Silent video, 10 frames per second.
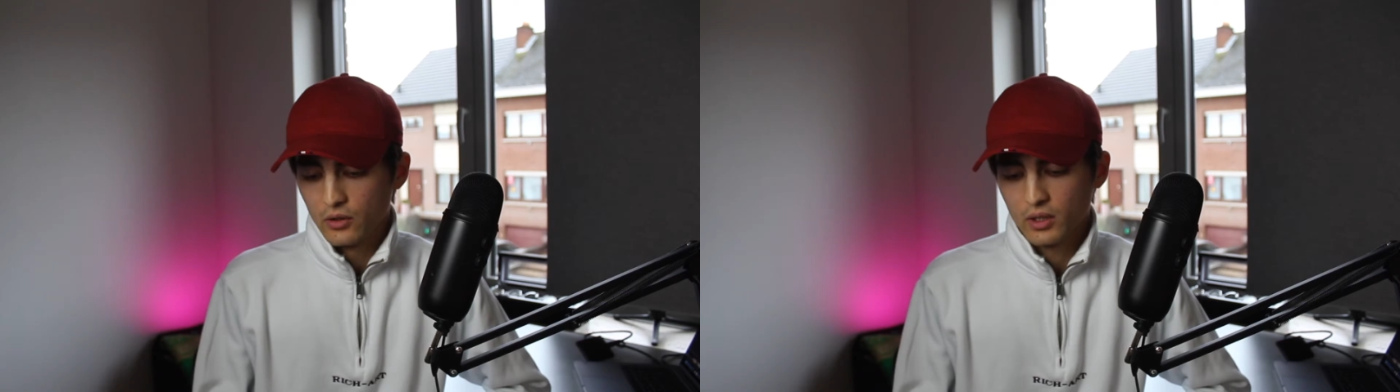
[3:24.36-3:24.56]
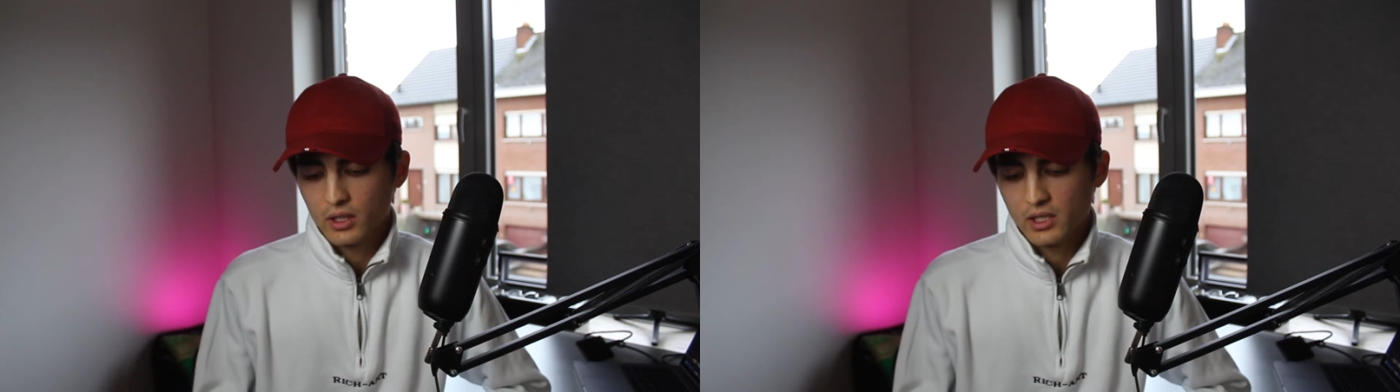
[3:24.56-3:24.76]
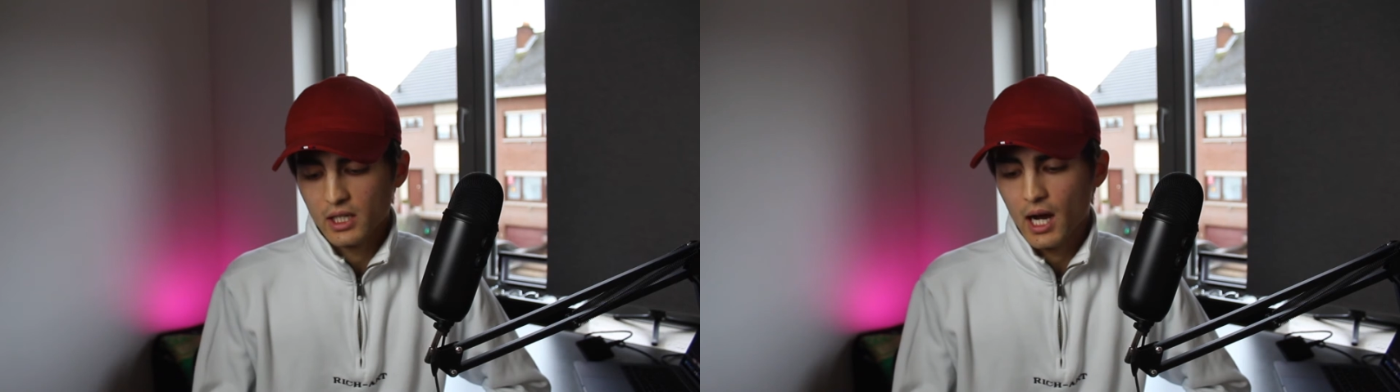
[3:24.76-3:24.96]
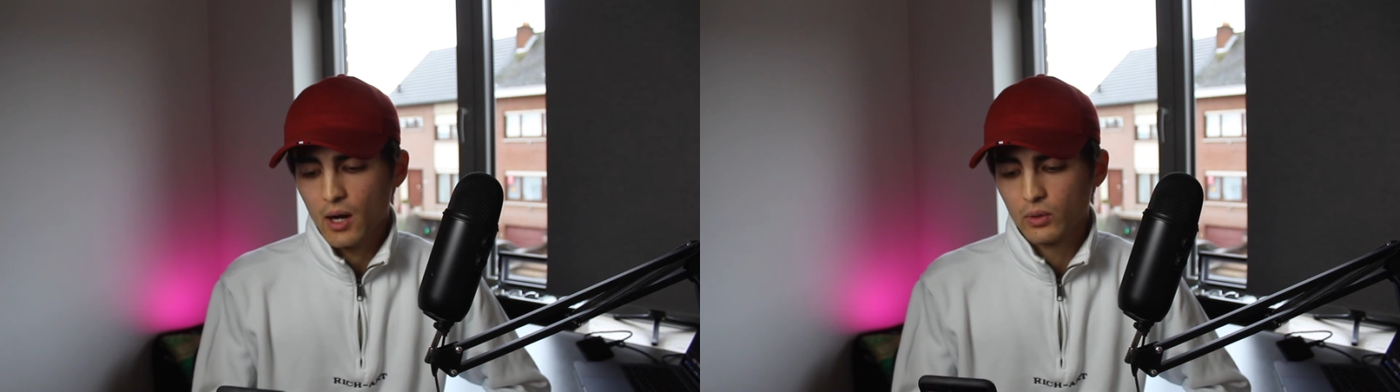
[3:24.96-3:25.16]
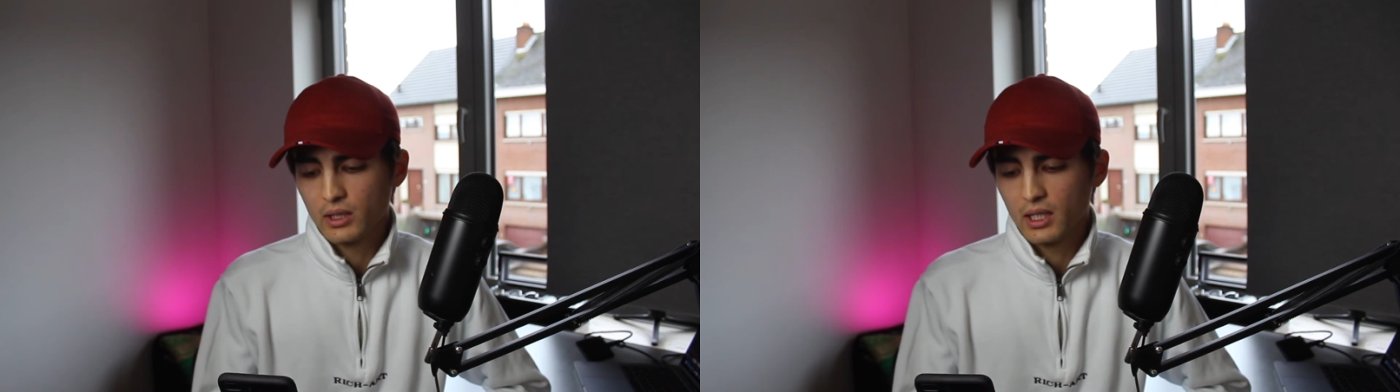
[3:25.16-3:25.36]
see how
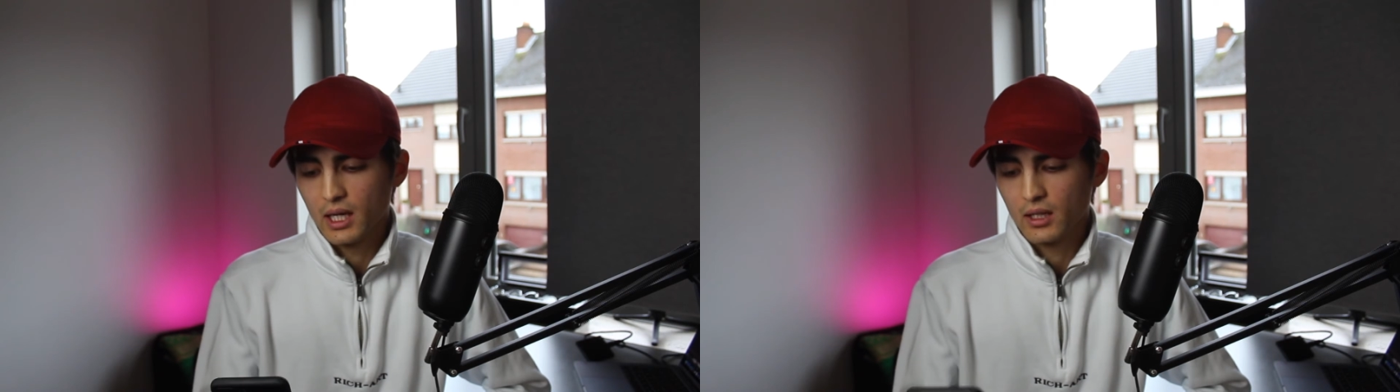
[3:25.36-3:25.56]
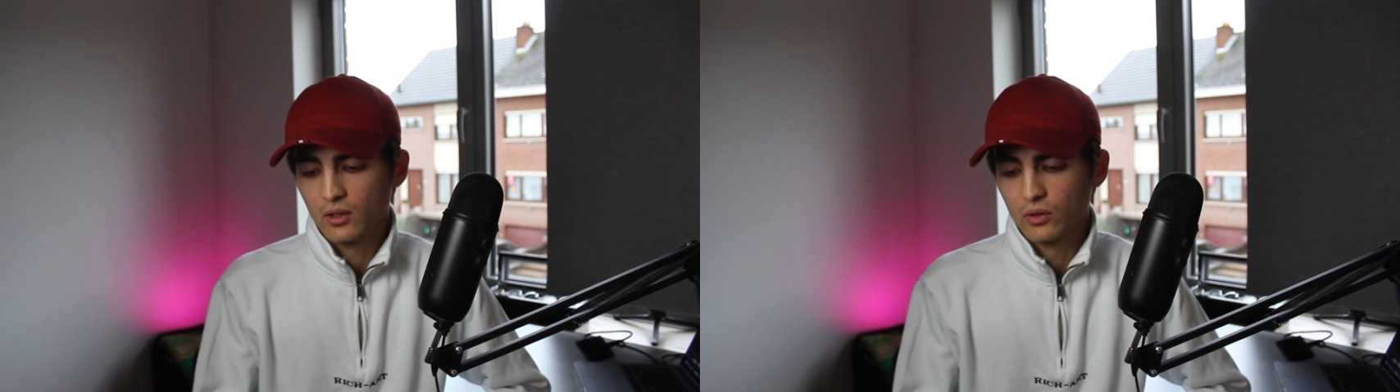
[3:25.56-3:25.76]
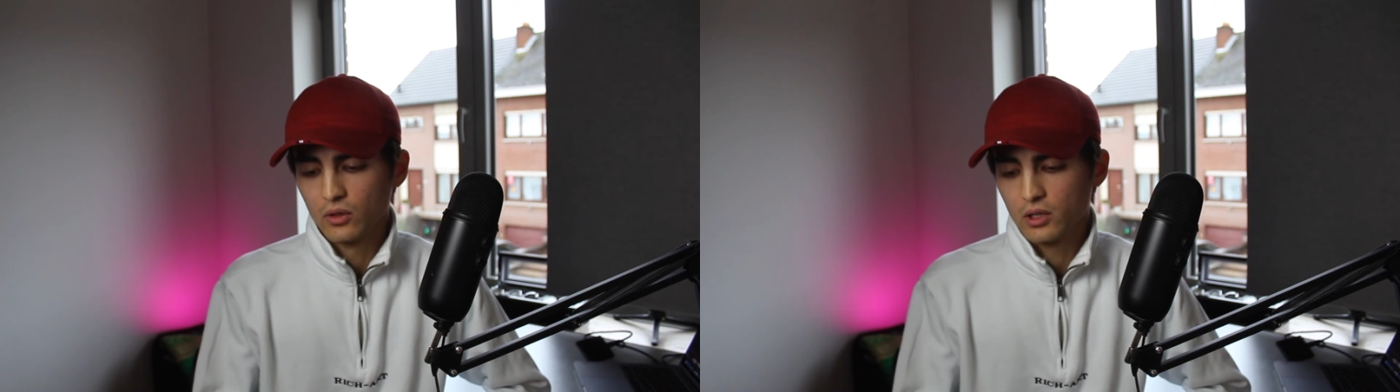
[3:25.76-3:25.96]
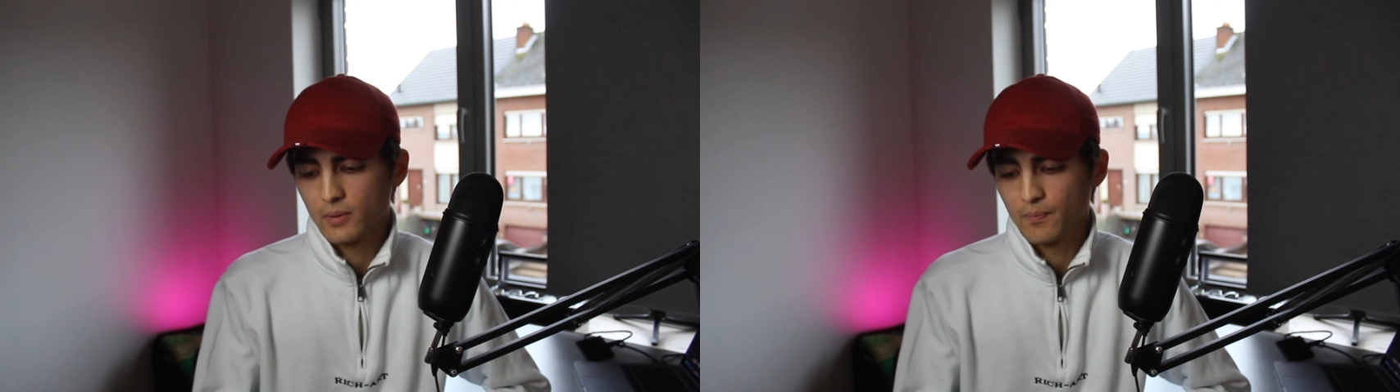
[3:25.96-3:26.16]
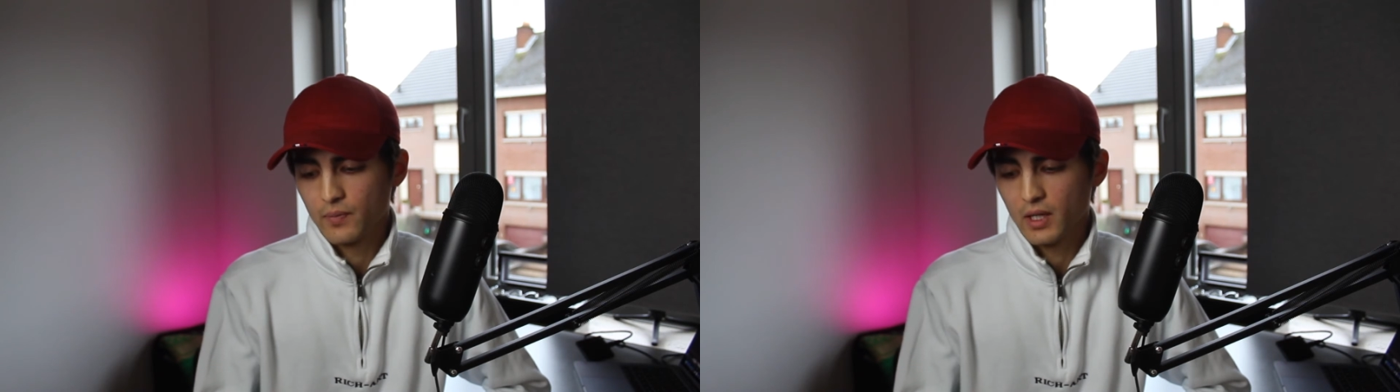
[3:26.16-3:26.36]
it can look
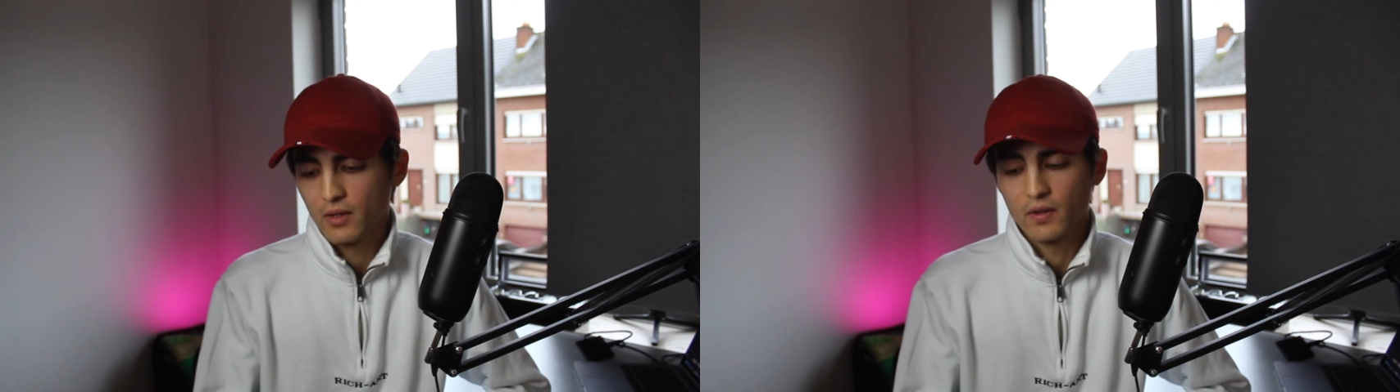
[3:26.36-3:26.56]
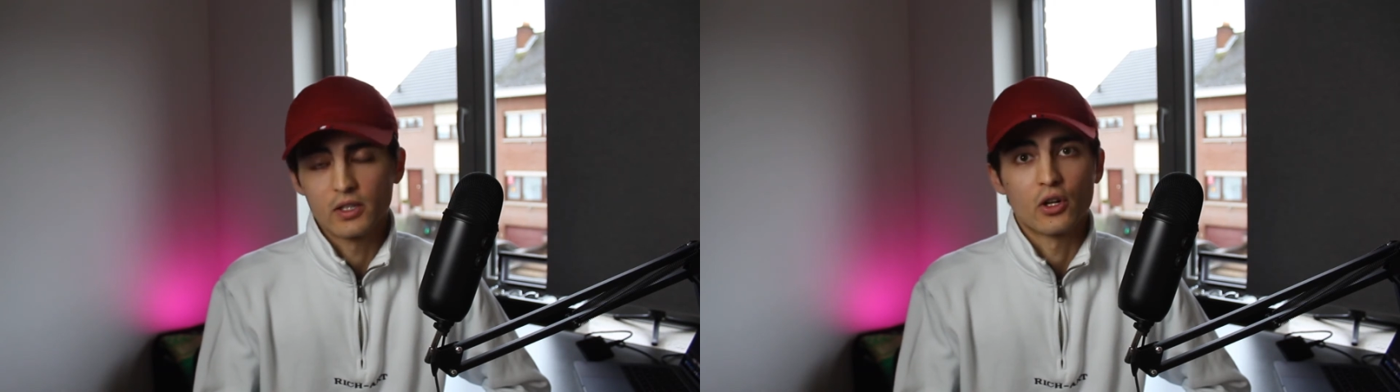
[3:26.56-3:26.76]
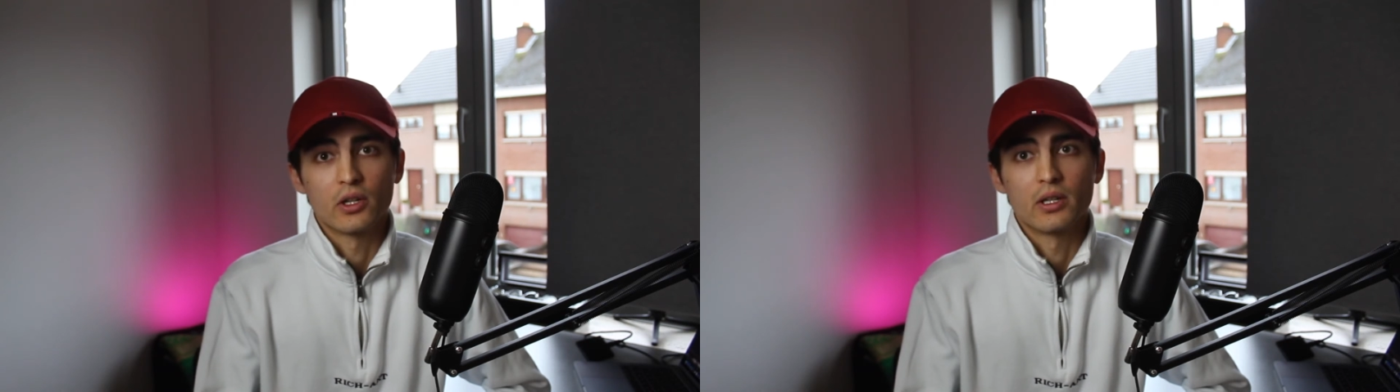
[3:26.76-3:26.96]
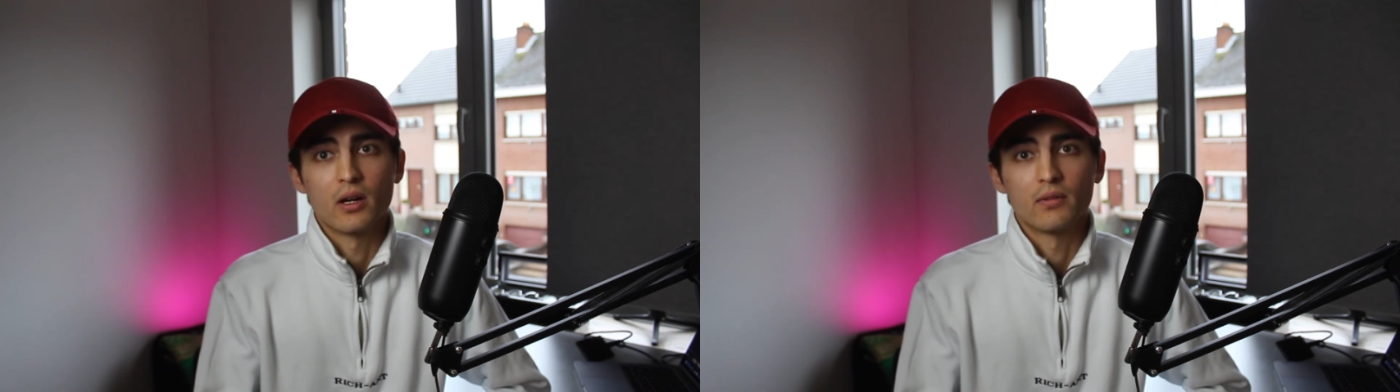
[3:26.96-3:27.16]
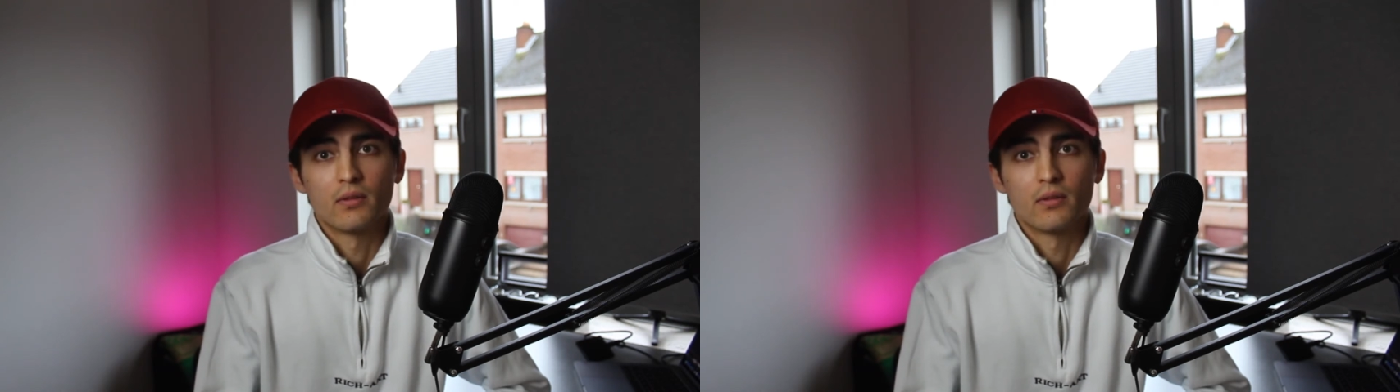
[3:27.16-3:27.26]
if I turn it off.